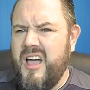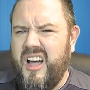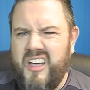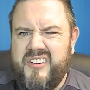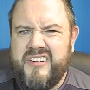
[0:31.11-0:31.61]

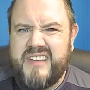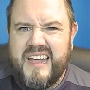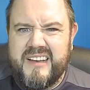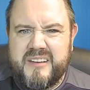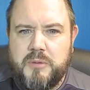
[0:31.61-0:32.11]
I
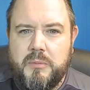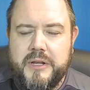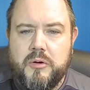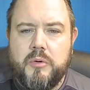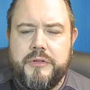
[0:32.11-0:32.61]
understand that's
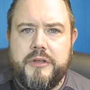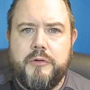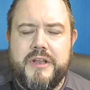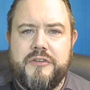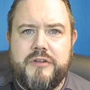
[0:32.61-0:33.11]
probably all that
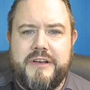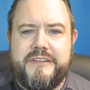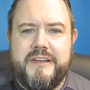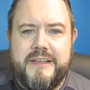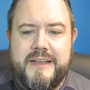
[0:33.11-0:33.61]
you're
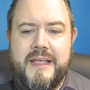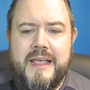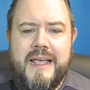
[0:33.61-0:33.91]
interested in.